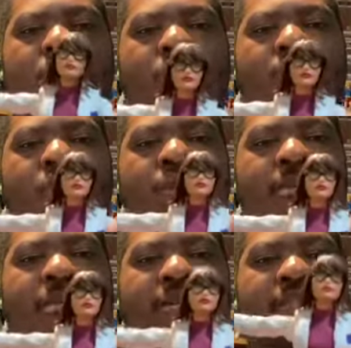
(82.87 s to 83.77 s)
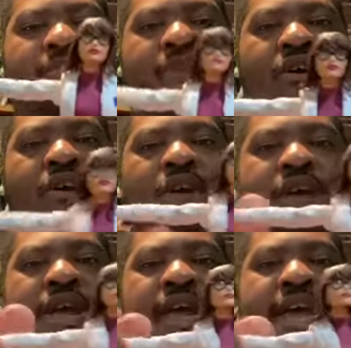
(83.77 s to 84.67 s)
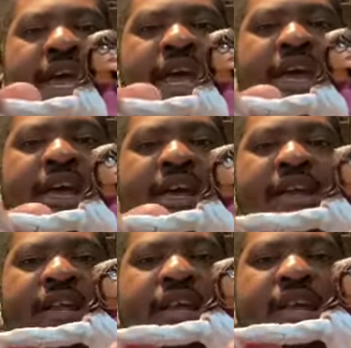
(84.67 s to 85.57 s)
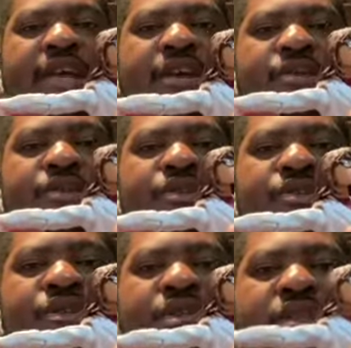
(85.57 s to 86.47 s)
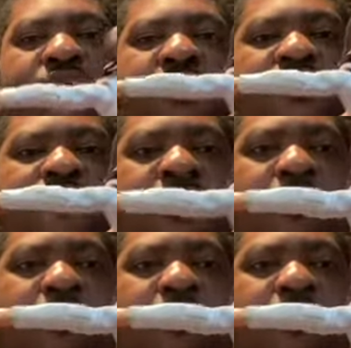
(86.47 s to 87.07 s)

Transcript: all the way up this far, and it goes this far